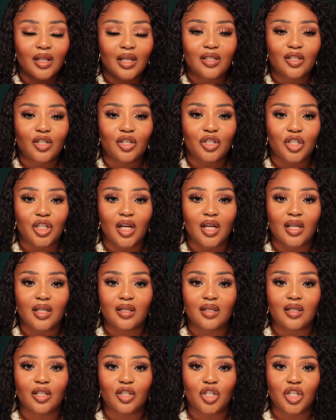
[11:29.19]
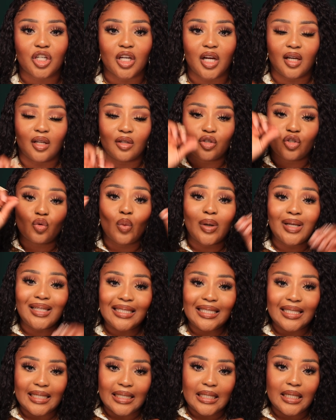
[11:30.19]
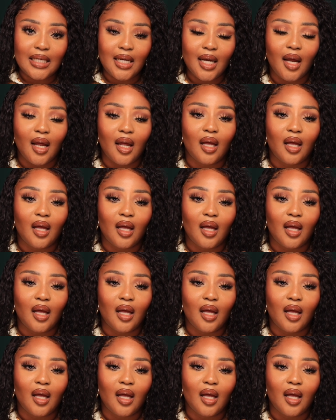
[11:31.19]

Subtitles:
they suggest shade 20